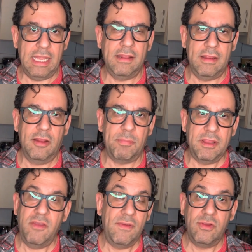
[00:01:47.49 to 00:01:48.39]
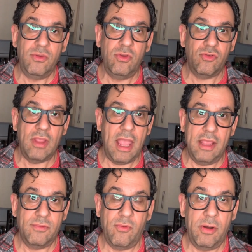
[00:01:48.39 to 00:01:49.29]
anything specific. You just
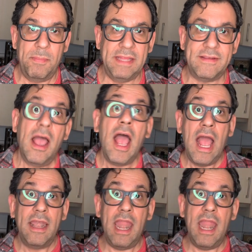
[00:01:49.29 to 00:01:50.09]
asked for a pizza.